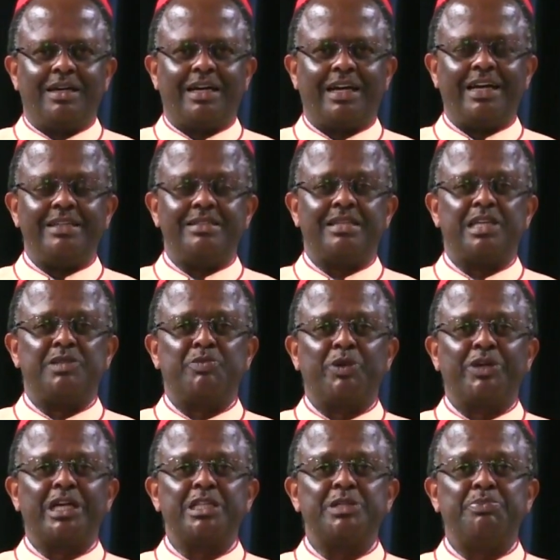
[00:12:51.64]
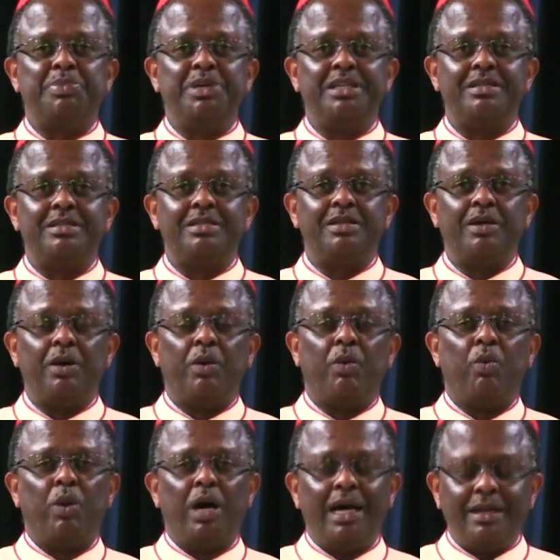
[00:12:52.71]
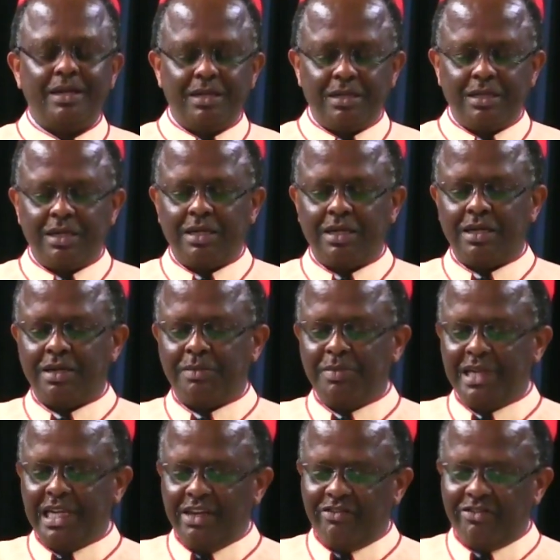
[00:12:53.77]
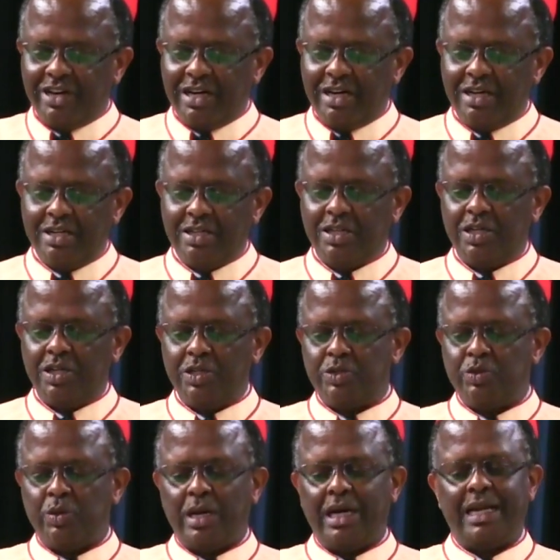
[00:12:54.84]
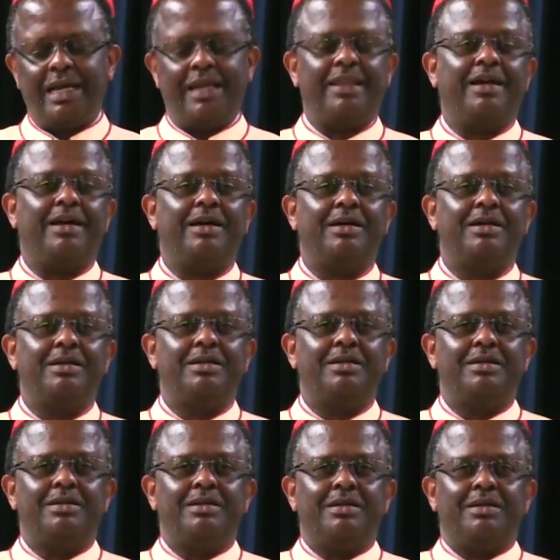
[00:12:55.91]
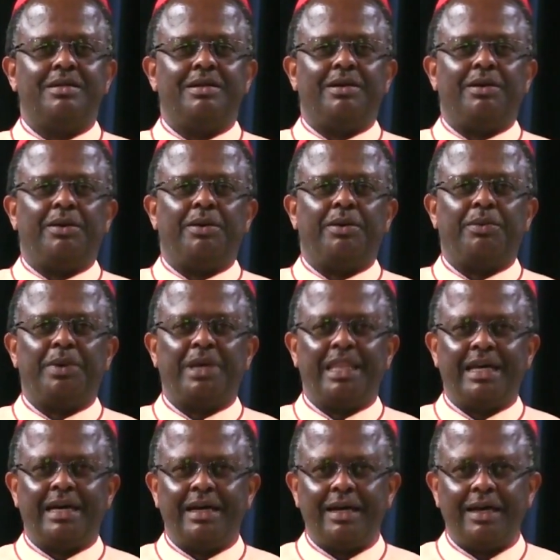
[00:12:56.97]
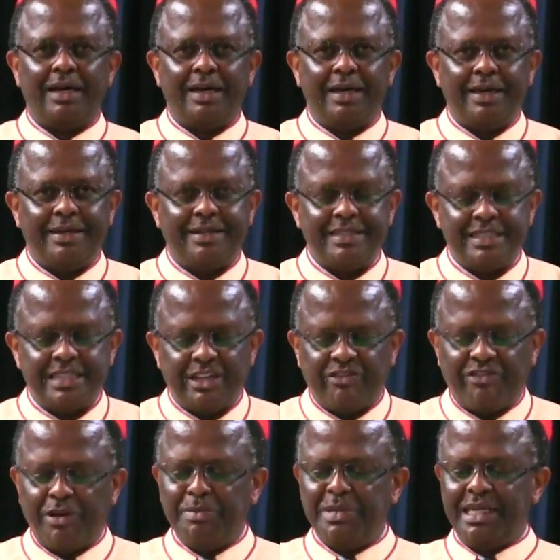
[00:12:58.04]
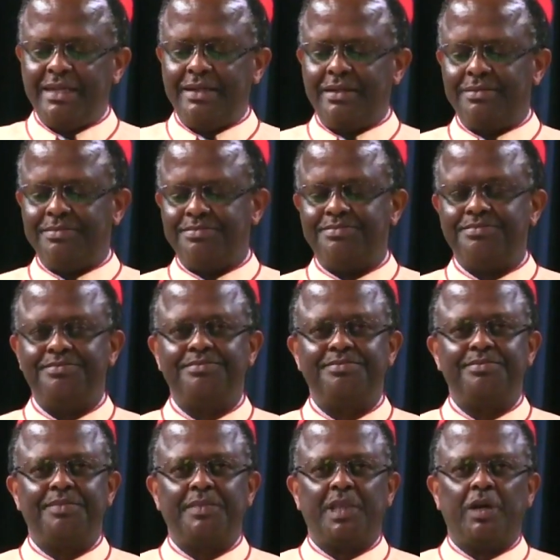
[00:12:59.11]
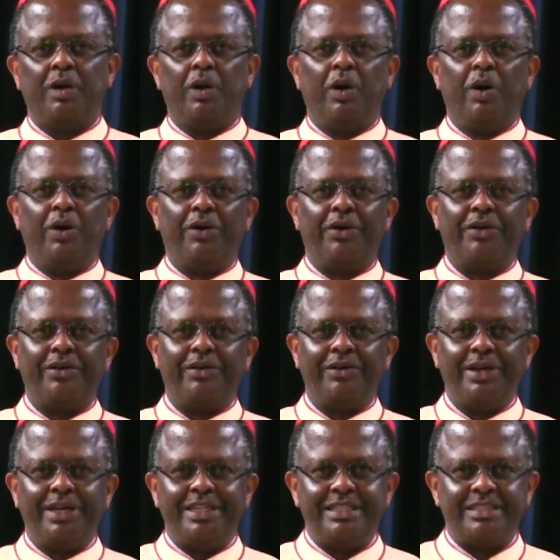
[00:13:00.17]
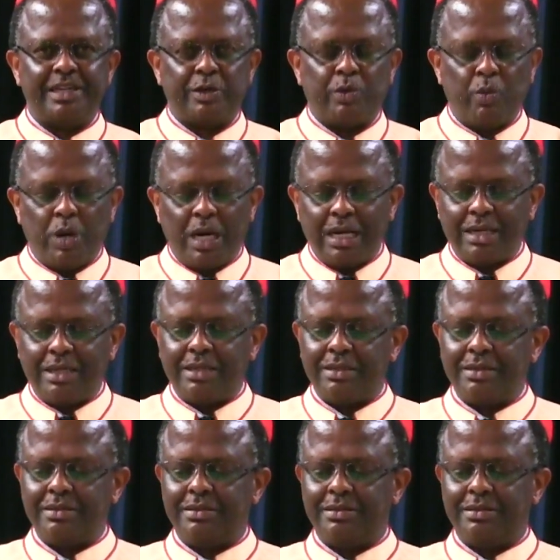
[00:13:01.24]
Christ has brought us peace, one believer to another, whether it is in the family or it is at work